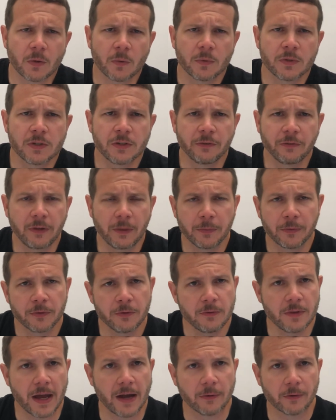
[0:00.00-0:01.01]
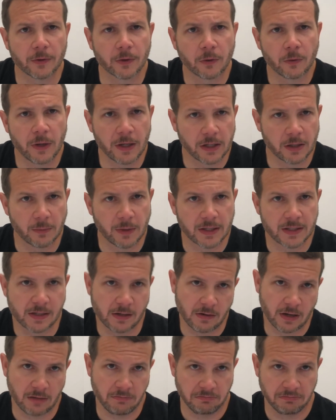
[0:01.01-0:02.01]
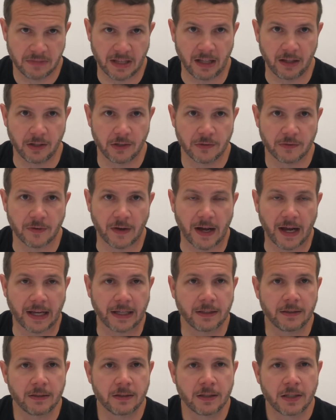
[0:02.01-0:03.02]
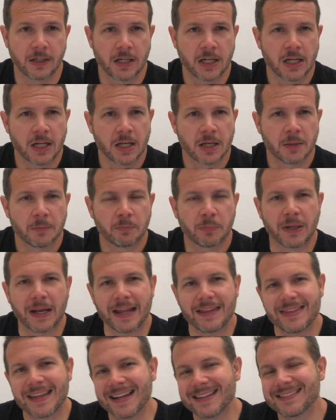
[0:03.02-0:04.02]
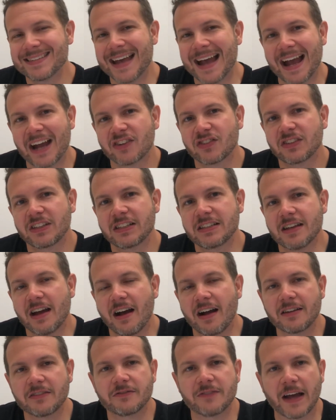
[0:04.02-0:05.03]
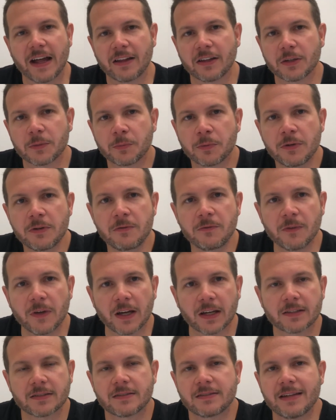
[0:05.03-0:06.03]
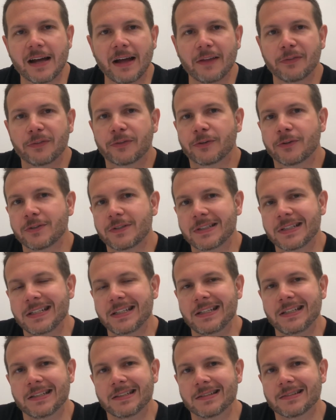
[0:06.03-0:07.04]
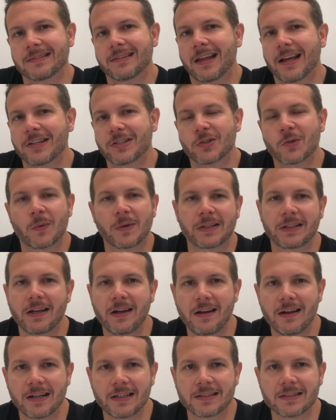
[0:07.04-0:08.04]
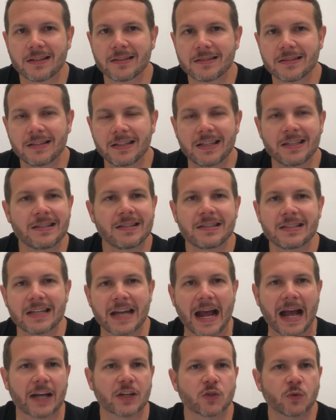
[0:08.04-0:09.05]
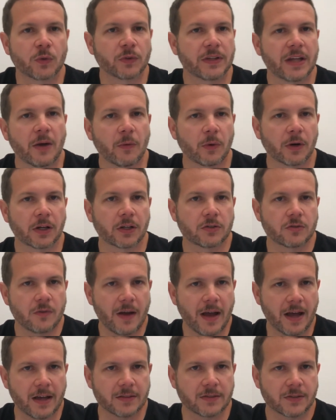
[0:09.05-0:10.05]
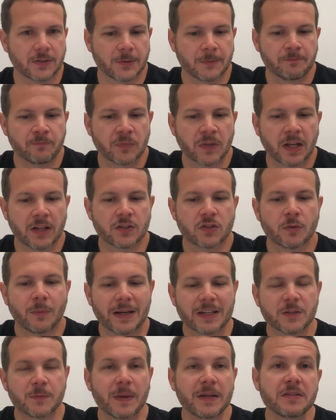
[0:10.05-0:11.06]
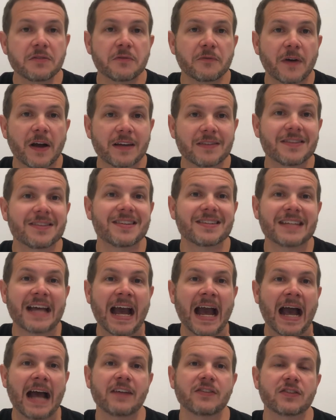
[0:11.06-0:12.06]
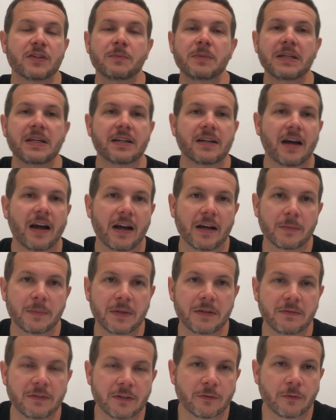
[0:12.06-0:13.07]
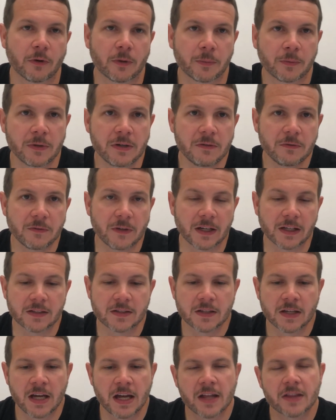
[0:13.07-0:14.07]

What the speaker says: When you flip through that real quick, you might say, okay, that looks fine. But that's actually not a valid prefix. .13/29 isn't an actual network address. And so by specifying that this has to be an IPv4 prefix,